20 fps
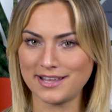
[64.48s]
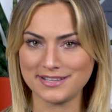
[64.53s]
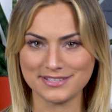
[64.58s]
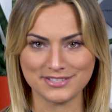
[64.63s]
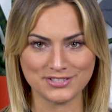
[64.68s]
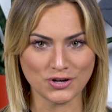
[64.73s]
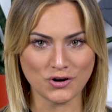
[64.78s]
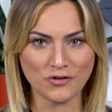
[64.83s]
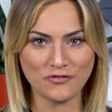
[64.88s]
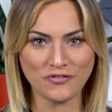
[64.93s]
And
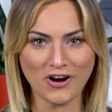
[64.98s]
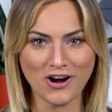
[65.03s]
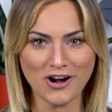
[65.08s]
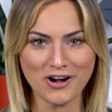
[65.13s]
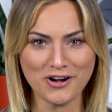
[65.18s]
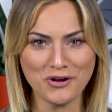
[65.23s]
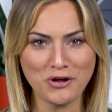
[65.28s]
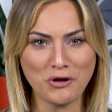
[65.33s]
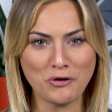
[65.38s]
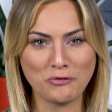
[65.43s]
so
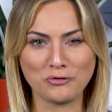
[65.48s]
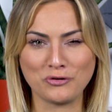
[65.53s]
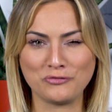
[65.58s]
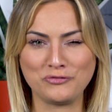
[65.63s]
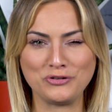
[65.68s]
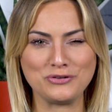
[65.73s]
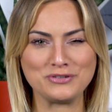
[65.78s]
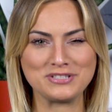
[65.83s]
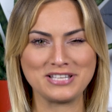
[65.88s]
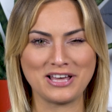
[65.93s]
far,
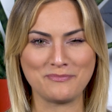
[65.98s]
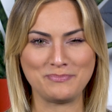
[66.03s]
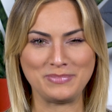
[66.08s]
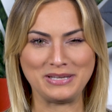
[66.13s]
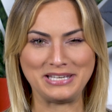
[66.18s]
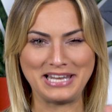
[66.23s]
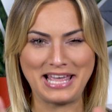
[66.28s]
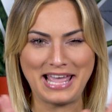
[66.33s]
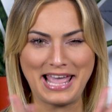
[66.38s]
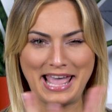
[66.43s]
reviews have
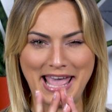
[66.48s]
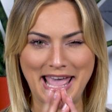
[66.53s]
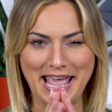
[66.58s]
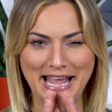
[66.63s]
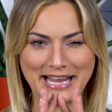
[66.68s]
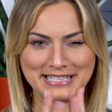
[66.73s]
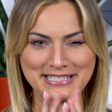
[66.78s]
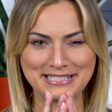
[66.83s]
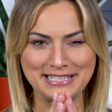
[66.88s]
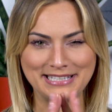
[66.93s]
been
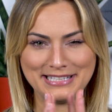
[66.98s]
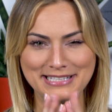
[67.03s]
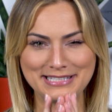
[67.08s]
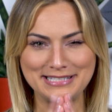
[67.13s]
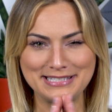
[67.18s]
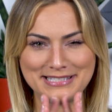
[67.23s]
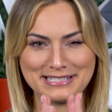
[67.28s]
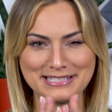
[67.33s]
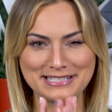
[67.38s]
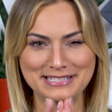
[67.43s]

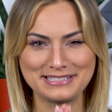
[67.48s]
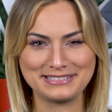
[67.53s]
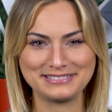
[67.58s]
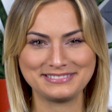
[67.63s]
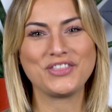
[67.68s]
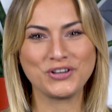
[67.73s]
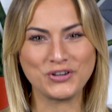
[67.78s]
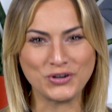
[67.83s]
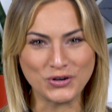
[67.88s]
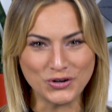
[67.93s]
excellent.
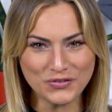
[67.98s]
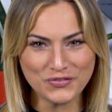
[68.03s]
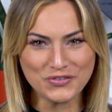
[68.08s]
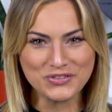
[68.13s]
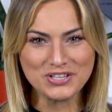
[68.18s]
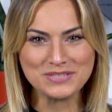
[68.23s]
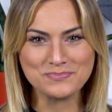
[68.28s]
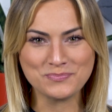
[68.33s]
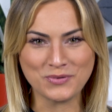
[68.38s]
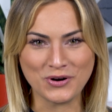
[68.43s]
The goal
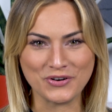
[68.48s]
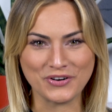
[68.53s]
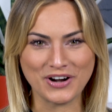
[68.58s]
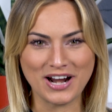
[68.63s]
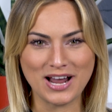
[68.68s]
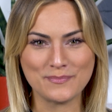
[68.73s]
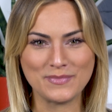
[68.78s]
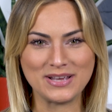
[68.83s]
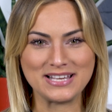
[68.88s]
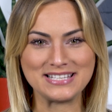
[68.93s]
for this
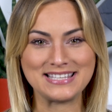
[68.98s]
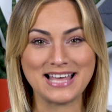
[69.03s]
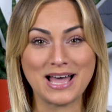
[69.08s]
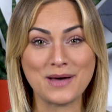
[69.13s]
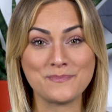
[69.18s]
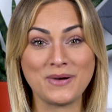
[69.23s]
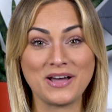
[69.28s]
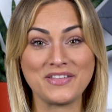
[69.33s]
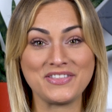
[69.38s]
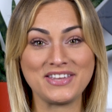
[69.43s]
program is
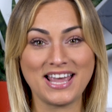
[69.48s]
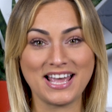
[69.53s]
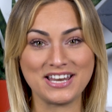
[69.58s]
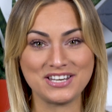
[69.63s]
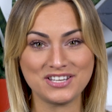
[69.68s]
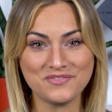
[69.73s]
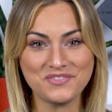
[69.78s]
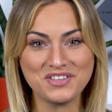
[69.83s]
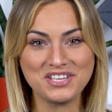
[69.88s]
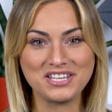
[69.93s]
that by the
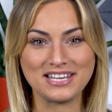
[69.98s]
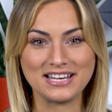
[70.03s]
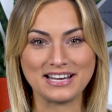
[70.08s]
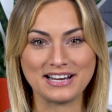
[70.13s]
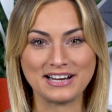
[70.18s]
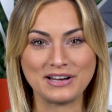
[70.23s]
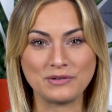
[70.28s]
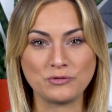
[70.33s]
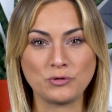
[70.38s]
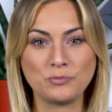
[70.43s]
end of the
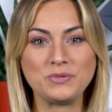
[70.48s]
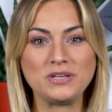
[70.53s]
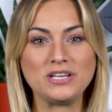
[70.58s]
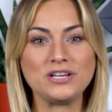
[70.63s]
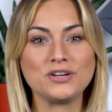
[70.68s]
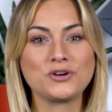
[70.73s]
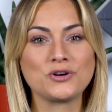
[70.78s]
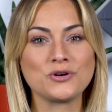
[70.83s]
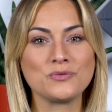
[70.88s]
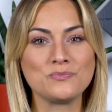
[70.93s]
year, it will
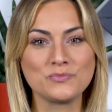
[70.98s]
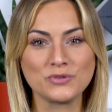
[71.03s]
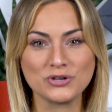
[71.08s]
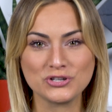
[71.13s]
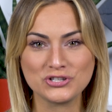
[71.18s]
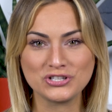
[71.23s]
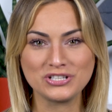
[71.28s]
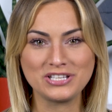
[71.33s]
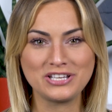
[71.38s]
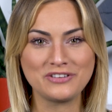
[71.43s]
be
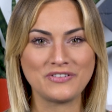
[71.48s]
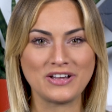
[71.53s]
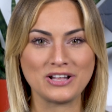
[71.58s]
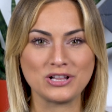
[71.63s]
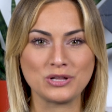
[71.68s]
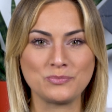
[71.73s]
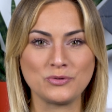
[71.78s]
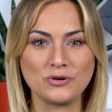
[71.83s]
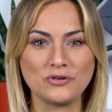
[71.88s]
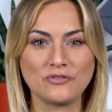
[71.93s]
commercially
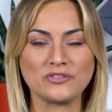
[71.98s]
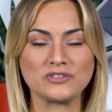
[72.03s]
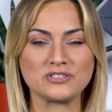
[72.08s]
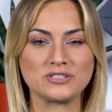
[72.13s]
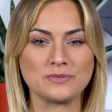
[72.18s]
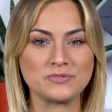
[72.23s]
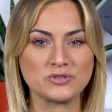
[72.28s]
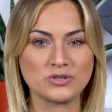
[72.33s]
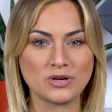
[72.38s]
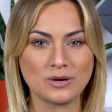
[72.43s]
available for
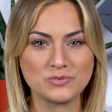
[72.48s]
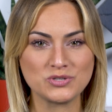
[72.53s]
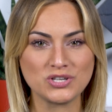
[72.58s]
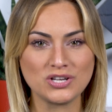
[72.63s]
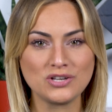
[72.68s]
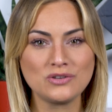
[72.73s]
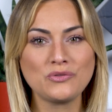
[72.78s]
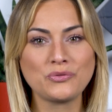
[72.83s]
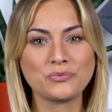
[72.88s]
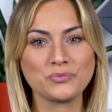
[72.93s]

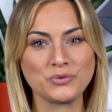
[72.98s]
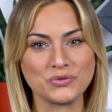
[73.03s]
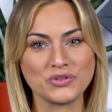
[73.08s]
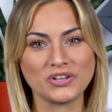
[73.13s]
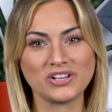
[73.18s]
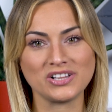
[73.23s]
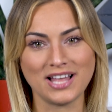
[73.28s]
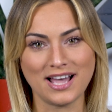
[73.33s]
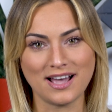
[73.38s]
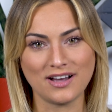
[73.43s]
subscription through the
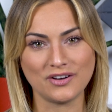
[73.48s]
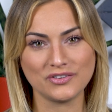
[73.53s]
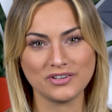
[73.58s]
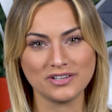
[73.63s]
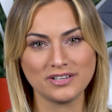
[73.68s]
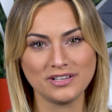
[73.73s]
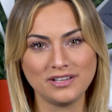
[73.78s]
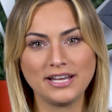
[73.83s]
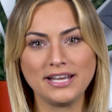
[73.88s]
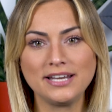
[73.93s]
cloud.
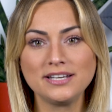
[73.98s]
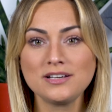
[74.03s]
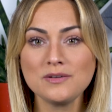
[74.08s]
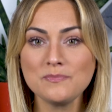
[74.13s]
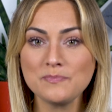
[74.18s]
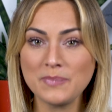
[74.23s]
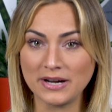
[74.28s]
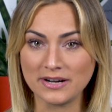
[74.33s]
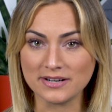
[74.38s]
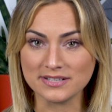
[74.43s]
In
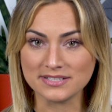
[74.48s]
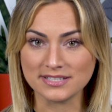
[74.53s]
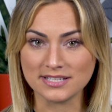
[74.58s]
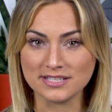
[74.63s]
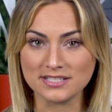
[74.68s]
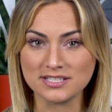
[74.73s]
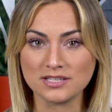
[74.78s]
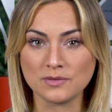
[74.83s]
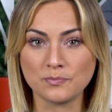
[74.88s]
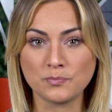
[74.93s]

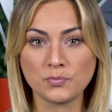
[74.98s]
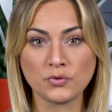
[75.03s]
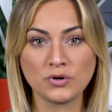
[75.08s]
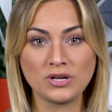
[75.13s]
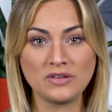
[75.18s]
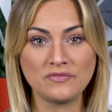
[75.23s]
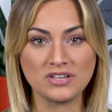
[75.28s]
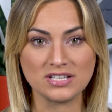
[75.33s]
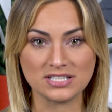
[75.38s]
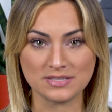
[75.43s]
comparison to the
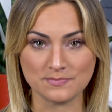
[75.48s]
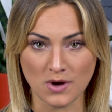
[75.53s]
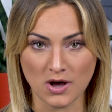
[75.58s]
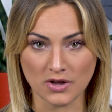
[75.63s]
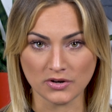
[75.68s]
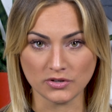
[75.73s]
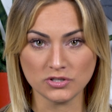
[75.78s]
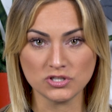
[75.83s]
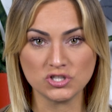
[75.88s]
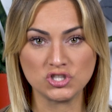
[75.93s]
previous
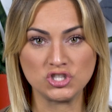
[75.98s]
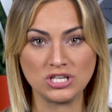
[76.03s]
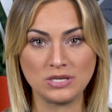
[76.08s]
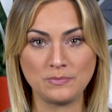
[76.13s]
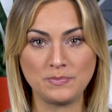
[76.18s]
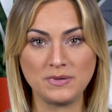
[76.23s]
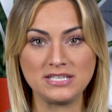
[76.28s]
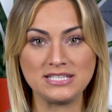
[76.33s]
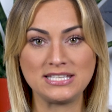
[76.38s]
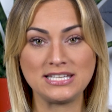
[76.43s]
model,
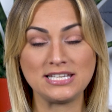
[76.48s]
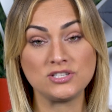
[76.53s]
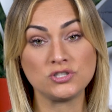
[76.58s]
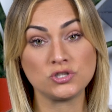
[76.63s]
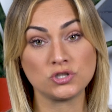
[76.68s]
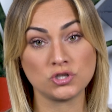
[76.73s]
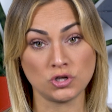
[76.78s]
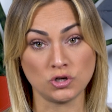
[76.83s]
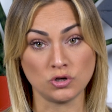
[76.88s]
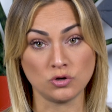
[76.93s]

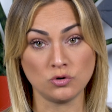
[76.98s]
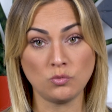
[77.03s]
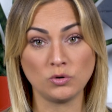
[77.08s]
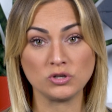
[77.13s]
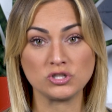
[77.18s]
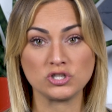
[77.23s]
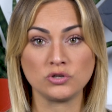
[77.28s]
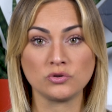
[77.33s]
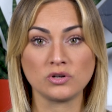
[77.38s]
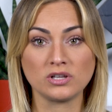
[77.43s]
GPT-2,
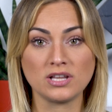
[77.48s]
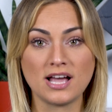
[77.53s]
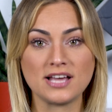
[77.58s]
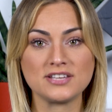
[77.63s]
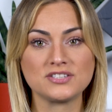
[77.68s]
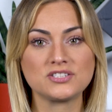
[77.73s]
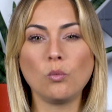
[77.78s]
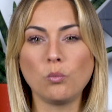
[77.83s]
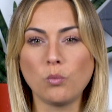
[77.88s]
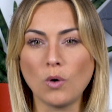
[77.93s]
which
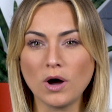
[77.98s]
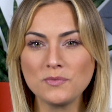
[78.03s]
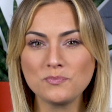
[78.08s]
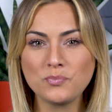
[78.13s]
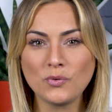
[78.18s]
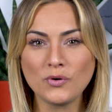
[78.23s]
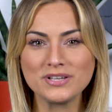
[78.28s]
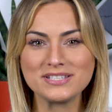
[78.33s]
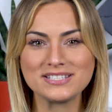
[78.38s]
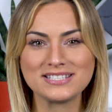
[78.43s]
utilized
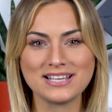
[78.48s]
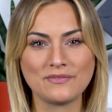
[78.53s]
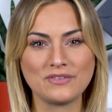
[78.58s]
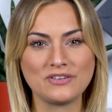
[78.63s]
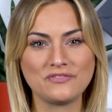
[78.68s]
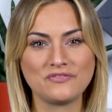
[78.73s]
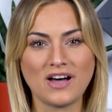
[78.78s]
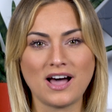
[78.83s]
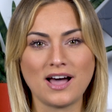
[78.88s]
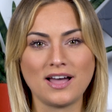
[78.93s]

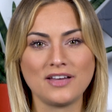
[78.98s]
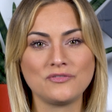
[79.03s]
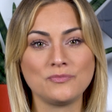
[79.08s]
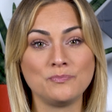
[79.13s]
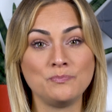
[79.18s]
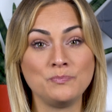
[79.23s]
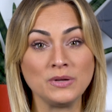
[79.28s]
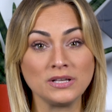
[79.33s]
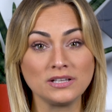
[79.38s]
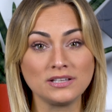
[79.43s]
1.75
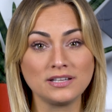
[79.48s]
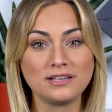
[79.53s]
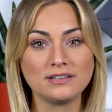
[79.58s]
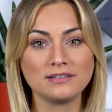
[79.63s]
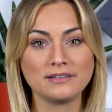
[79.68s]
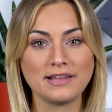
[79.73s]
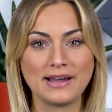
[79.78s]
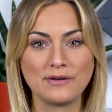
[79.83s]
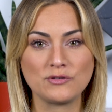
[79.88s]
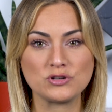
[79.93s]

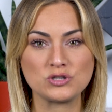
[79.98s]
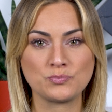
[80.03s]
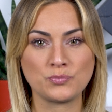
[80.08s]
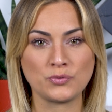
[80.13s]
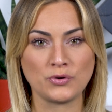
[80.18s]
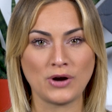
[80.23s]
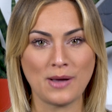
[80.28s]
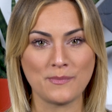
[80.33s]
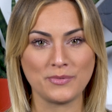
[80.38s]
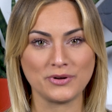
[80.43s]
billion language
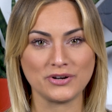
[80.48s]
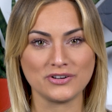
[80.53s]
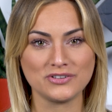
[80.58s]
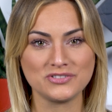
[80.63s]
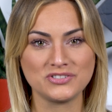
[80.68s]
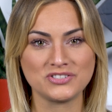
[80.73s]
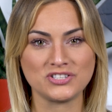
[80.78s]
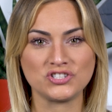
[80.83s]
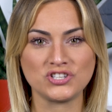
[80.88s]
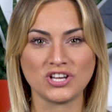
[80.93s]

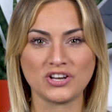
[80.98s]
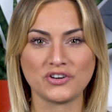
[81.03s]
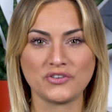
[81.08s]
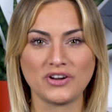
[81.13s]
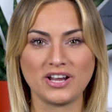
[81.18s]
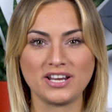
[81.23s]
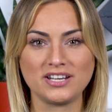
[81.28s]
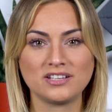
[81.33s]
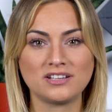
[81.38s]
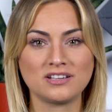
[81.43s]
parameters to
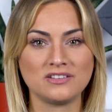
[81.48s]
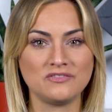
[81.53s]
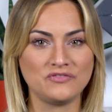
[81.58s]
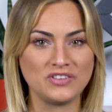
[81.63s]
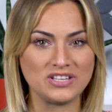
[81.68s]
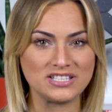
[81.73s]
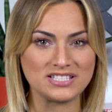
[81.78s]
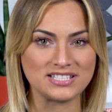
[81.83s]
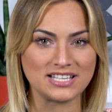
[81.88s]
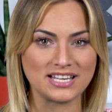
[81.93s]
generate
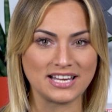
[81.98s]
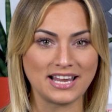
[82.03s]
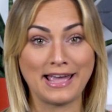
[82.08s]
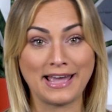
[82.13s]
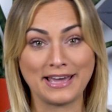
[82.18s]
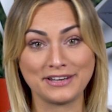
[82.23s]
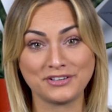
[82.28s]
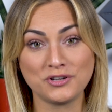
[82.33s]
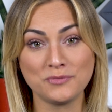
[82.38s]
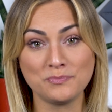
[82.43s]
convincing
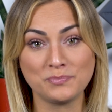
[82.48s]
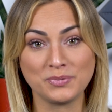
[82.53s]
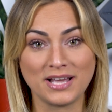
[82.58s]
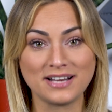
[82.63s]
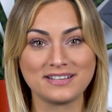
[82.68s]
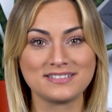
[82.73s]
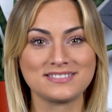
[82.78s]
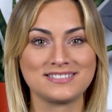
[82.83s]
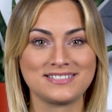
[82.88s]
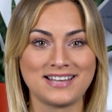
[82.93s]
and
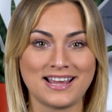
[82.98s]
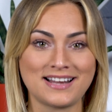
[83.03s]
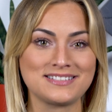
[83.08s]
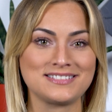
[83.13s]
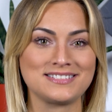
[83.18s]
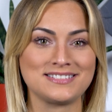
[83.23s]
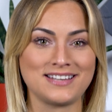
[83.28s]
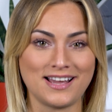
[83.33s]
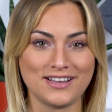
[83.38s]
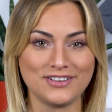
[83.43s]
complex
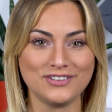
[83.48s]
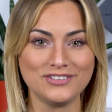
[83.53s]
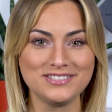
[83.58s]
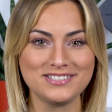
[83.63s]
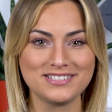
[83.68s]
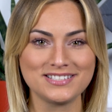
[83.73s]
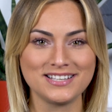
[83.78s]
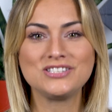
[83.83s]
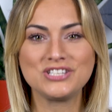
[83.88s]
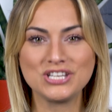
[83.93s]
text
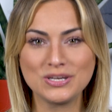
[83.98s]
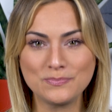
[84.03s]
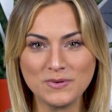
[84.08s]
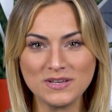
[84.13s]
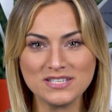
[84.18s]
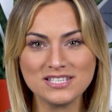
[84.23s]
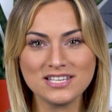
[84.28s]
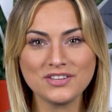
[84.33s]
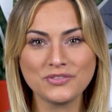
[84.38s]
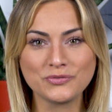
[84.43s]
styles,
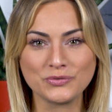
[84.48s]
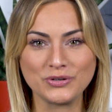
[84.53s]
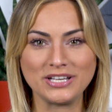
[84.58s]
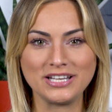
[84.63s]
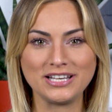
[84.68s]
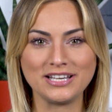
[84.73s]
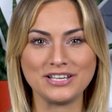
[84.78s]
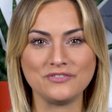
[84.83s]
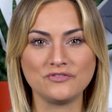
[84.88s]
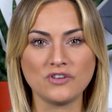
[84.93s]

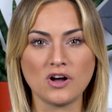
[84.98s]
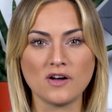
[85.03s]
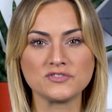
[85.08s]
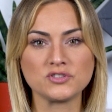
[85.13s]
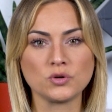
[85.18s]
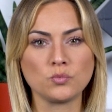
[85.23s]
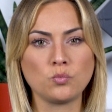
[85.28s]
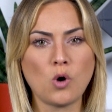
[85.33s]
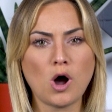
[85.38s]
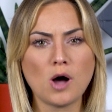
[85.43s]
GPT-3
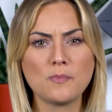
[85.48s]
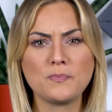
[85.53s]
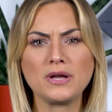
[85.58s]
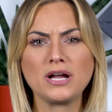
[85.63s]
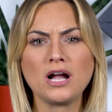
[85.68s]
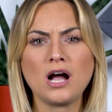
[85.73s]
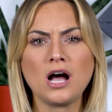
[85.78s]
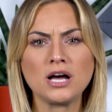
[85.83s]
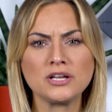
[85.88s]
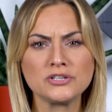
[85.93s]
involves a
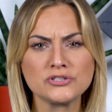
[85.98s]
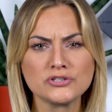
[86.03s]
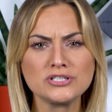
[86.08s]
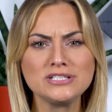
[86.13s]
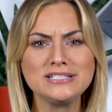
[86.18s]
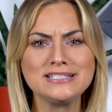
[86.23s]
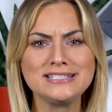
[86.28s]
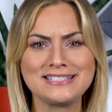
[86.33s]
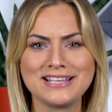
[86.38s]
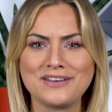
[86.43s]
whopping
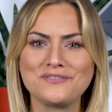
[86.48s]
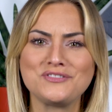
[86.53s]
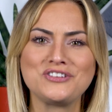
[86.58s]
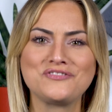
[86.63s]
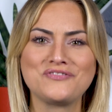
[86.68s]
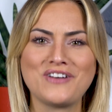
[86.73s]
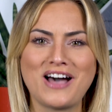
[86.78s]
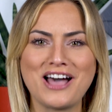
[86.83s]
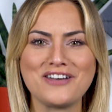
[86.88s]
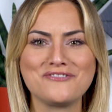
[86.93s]

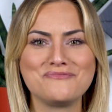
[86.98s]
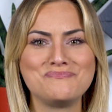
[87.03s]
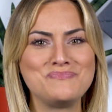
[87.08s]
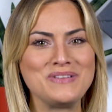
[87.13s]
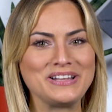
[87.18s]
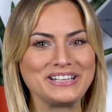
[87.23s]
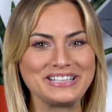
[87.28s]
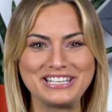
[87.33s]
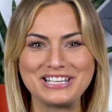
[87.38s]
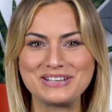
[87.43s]
175
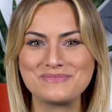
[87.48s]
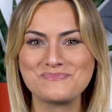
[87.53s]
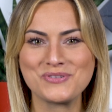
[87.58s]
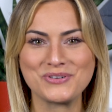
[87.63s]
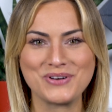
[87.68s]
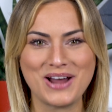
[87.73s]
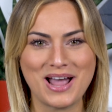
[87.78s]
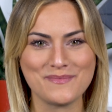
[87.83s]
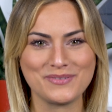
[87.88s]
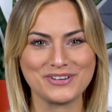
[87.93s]
billion
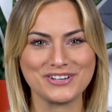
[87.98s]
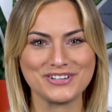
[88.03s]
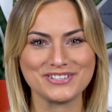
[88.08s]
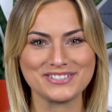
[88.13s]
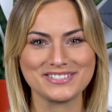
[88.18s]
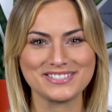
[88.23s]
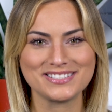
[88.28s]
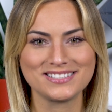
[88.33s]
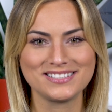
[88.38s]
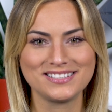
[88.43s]
parameters.